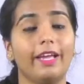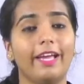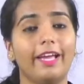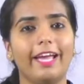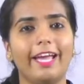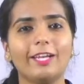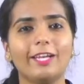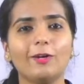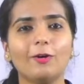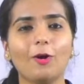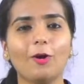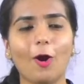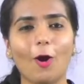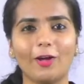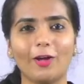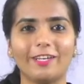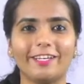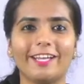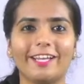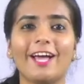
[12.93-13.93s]
Hello
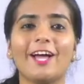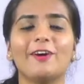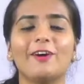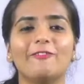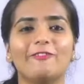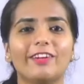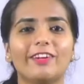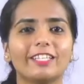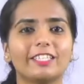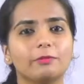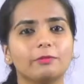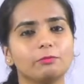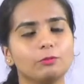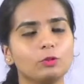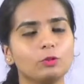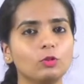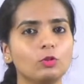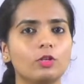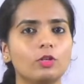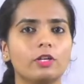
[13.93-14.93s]
all, welcome
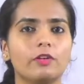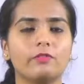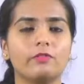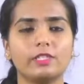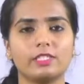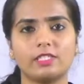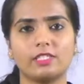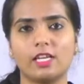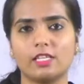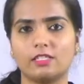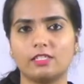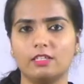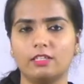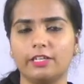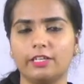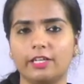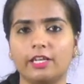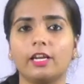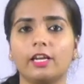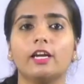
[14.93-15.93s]
to Vista's
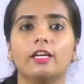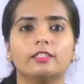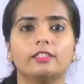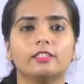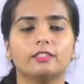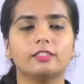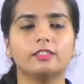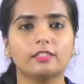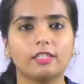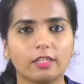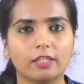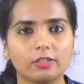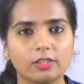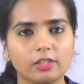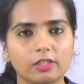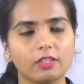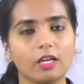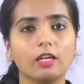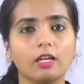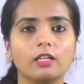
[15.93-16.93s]
Learning. This is
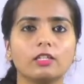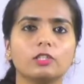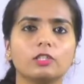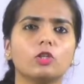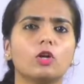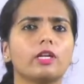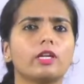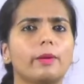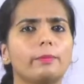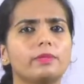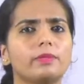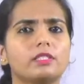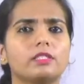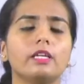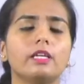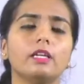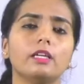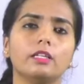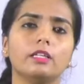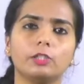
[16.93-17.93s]
Rakshitha, your
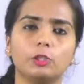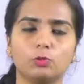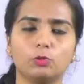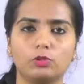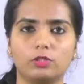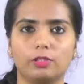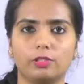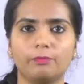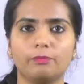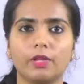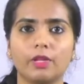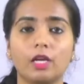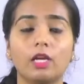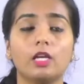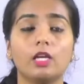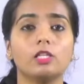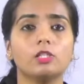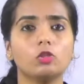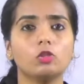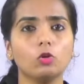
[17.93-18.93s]
chemistry tutor.
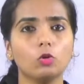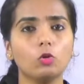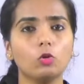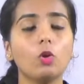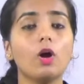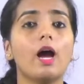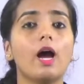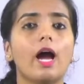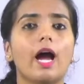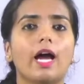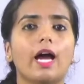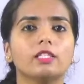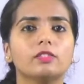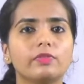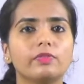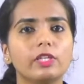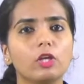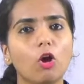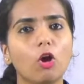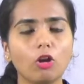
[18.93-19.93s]
So, as
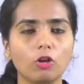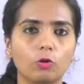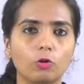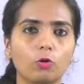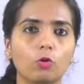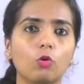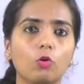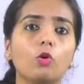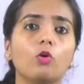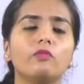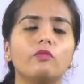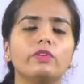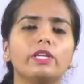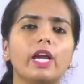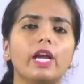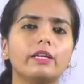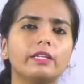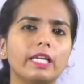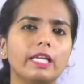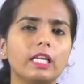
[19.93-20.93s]
we all know, we
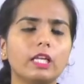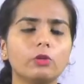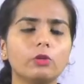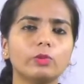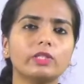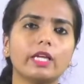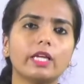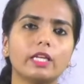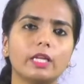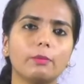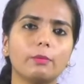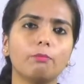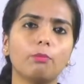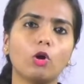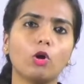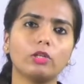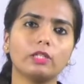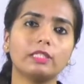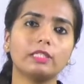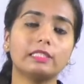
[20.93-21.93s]
are dealing with an
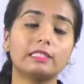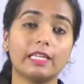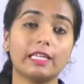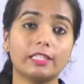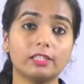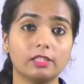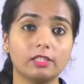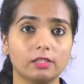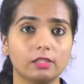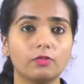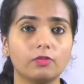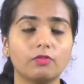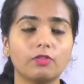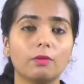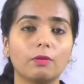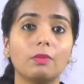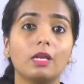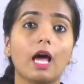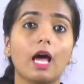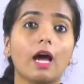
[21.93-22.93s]
important sessions
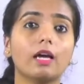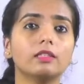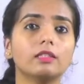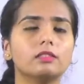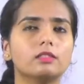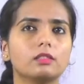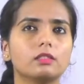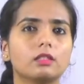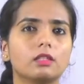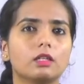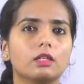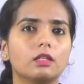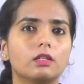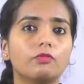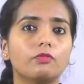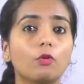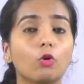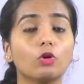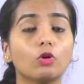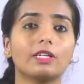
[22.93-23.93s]
from last
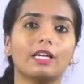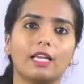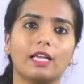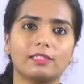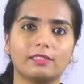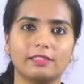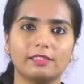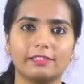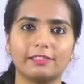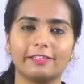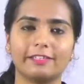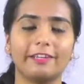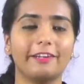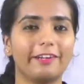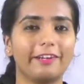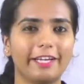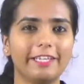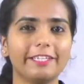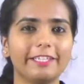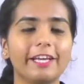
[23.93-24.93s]
4 classes,
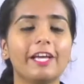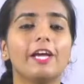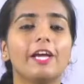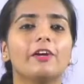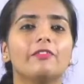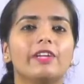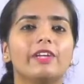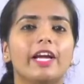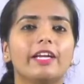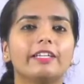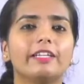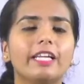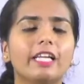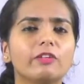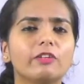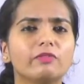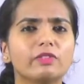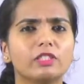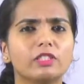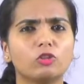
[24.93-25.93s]
right? We are
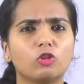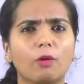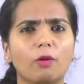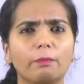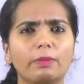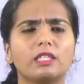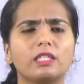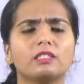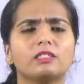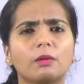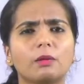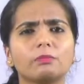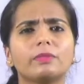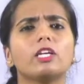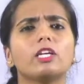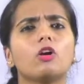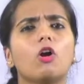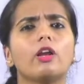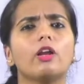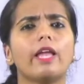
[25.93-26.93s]
dealing with a topic,
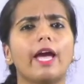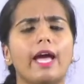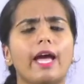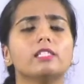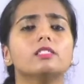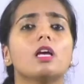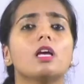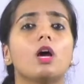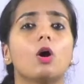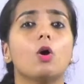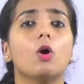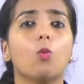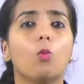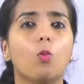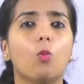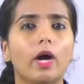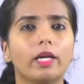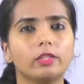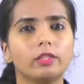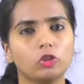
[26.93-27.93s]
something called as
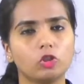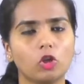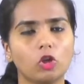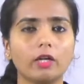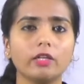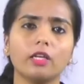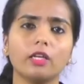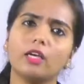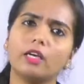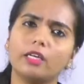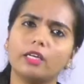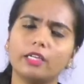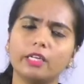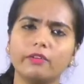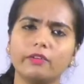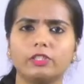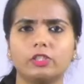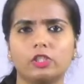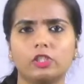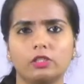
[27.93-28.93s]
one-shot
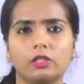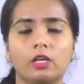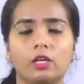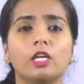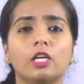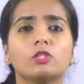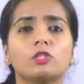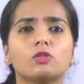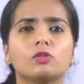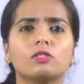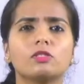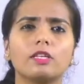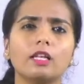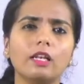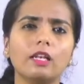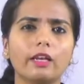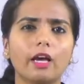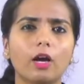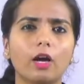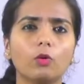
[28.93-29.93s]
revision. So, still
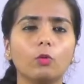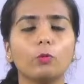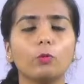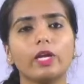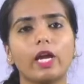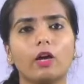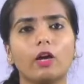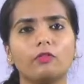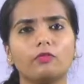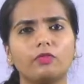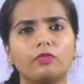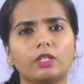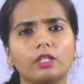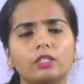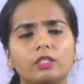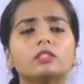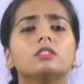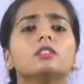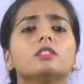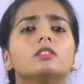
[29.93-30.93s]
now we have
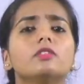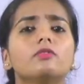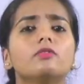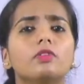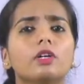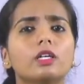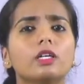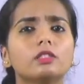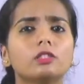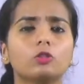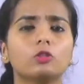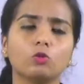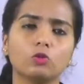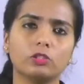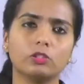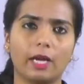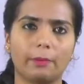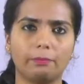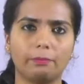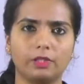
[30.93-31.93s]
finished the first 2
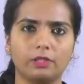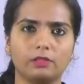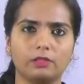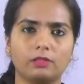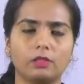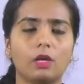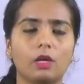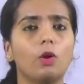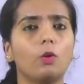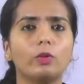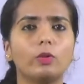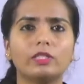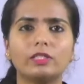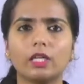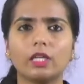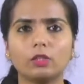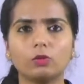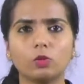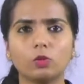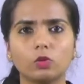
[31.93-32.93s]
chapters. Which
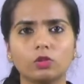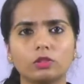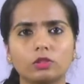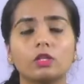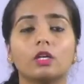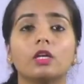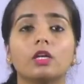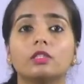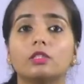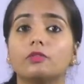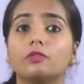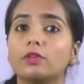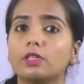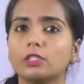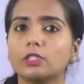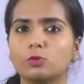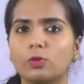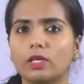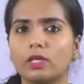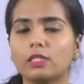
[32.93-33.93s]
are those? The
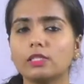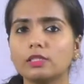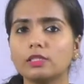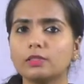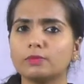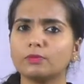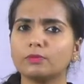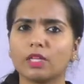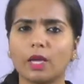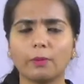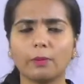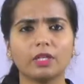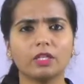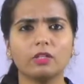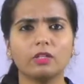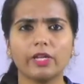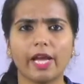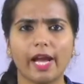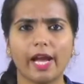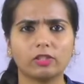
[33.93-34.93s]
first one is chemical
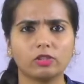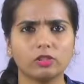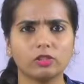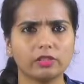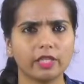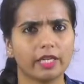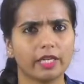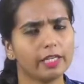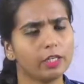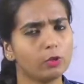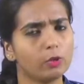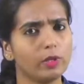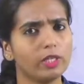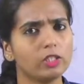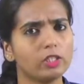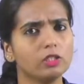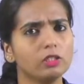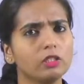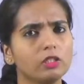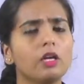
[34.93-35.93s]
reactions and
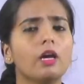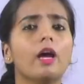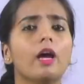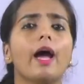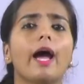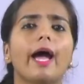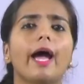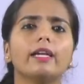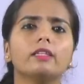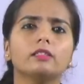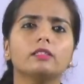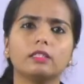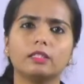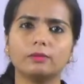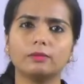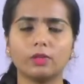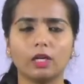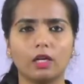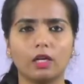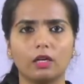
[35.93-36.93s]
equation, and
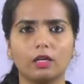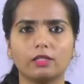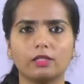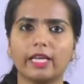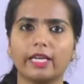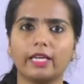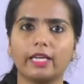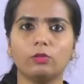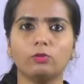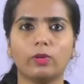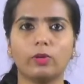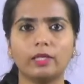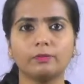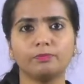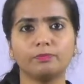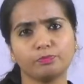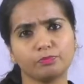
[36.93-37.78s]
the second one